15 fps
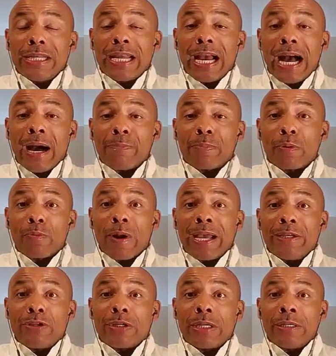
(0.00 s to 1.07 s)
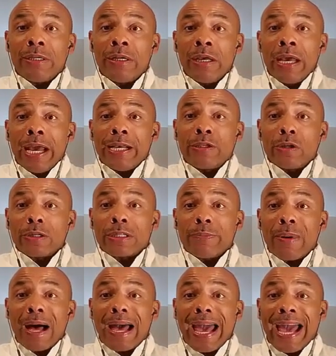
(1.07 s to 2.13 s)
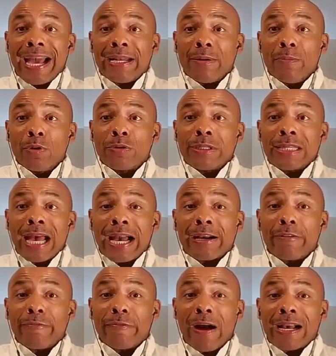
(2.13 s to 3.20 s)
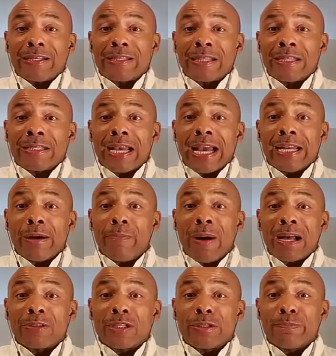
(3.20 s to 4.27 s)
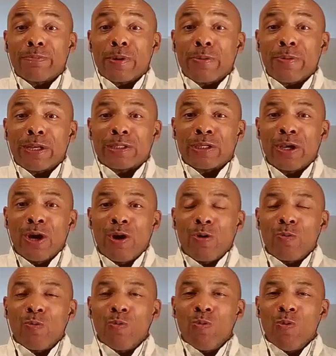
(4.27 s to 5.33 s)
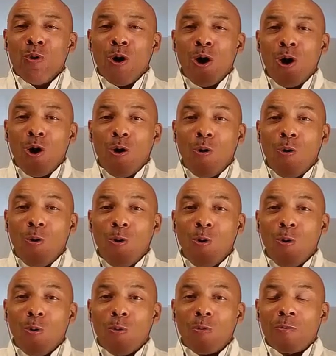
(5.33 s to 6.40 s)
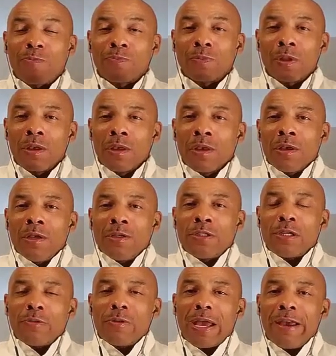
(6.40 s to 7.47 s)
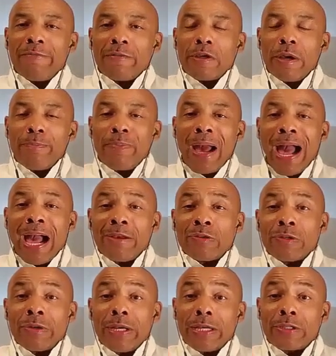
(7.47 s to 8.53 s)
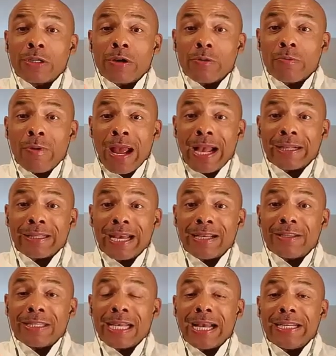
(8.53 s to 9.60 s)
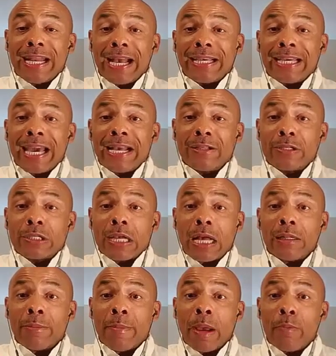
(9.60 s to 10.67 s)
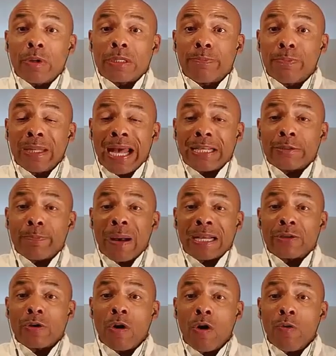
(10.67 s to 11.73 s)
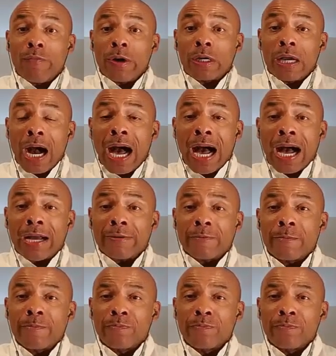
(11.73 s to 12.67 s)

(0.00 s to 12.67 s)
in their operation. It talks about animal sacrifices and about spirits. Whoa. So if your pastor is correct in saying that King Solomon was blessed by Jehovah God,